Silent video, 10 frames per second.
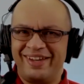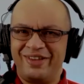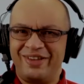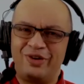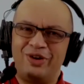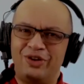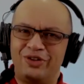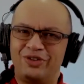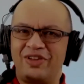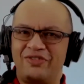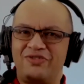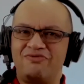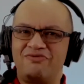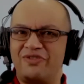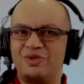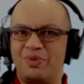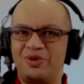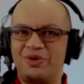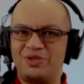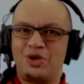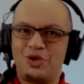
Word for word: you've got lots of different reference points